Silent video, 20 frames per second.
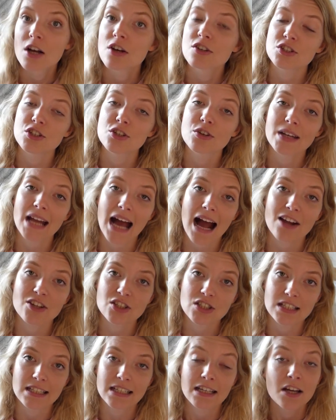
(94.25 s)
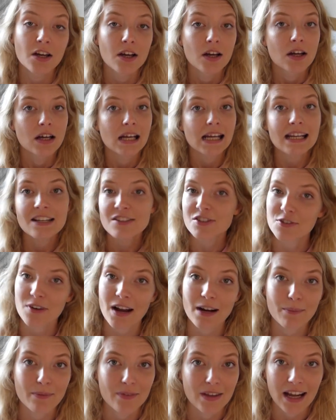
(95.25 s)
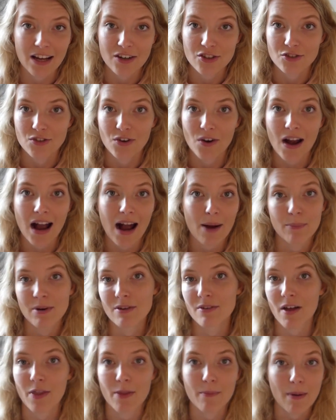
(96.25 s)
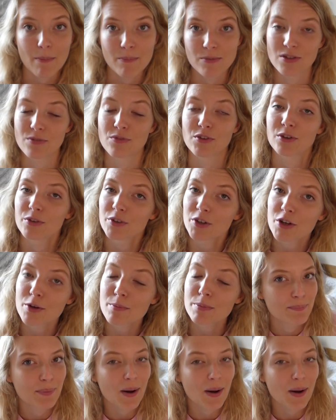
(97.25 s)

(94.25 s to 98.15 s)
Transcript: so you can actually interact with the lecturer and with other members of the group.